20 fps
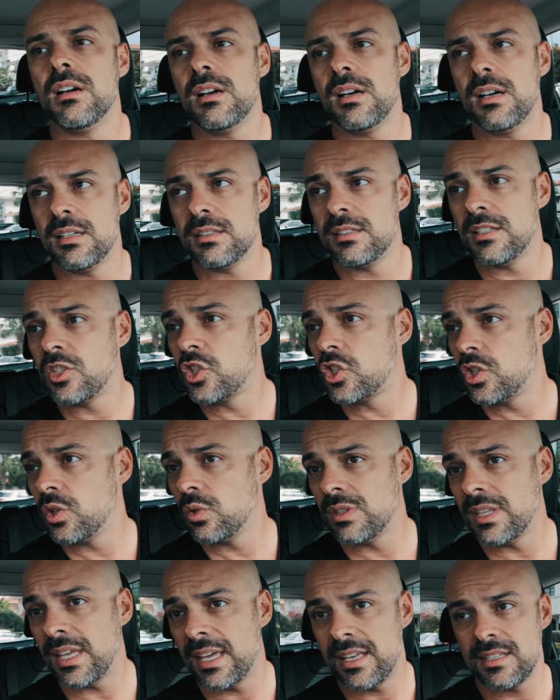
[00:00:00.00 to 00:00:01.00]
uh, these
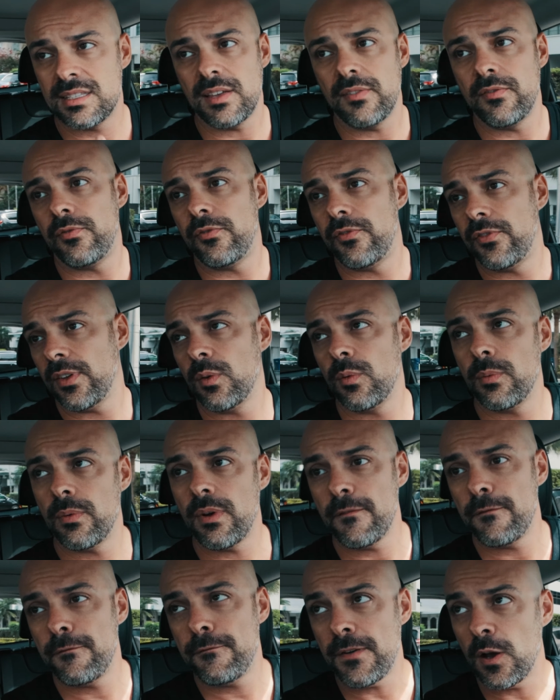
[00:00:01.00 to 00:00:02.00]
two days I feel
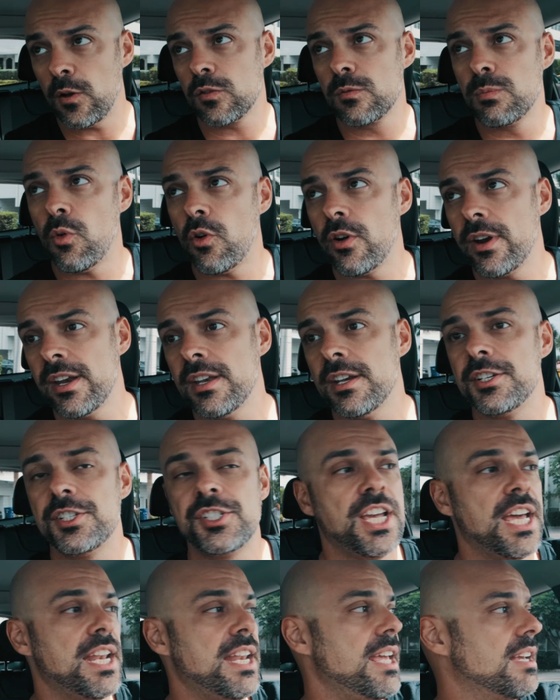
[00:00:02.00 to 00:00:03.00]
I felt more
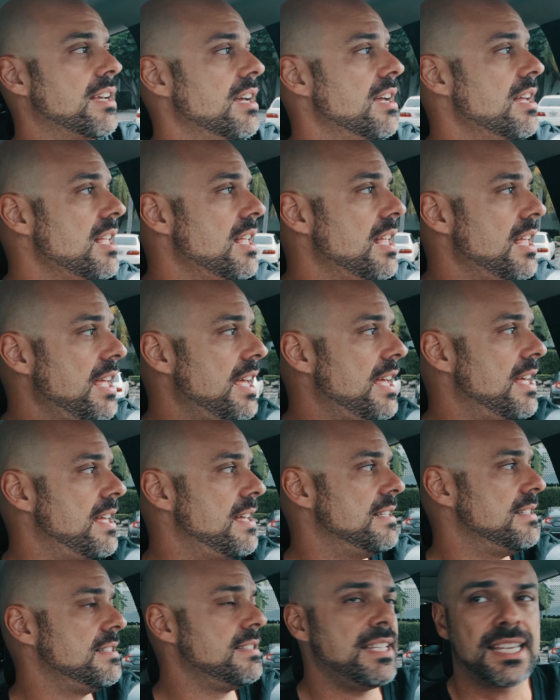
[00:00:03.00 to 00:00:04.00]
energetic
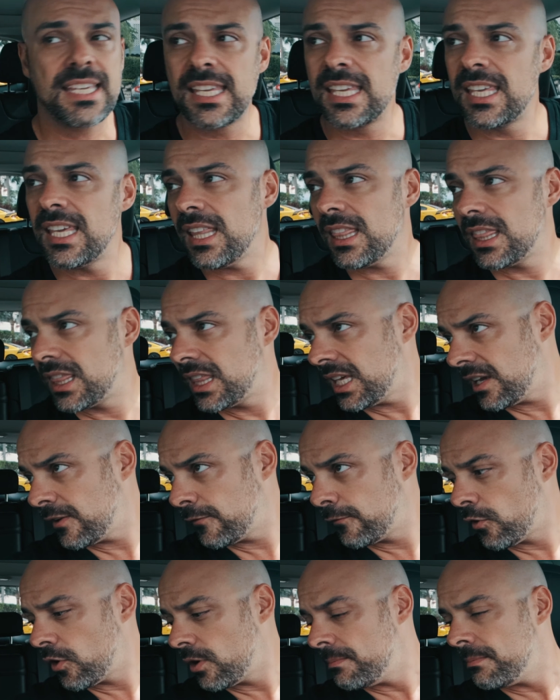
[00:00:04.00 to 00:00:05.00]
and the key
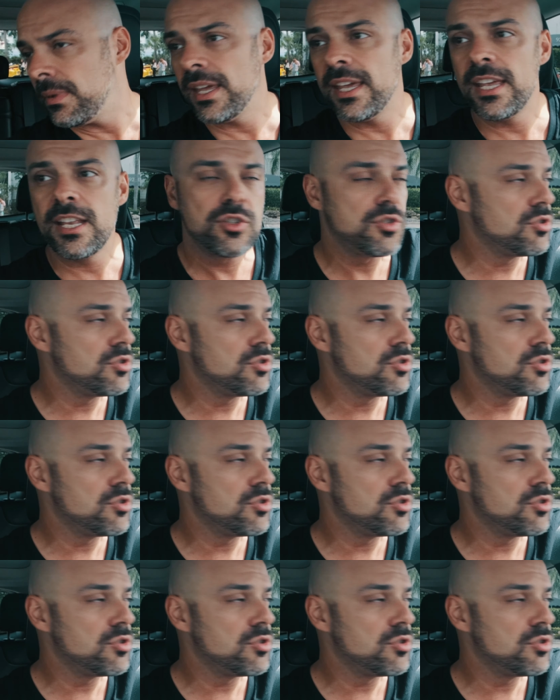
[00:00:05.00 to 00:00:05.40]
thing for me